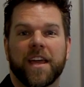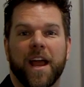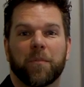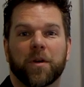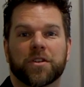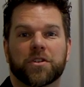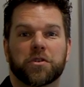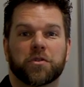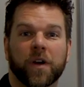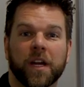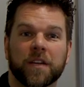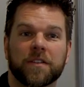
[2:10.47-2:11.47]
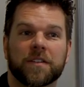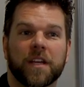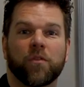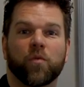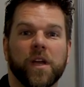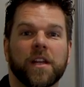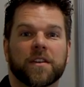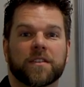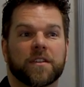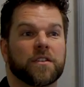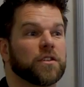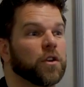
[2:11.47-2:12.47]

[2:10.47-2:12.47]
cameras' strengths and weaknesses.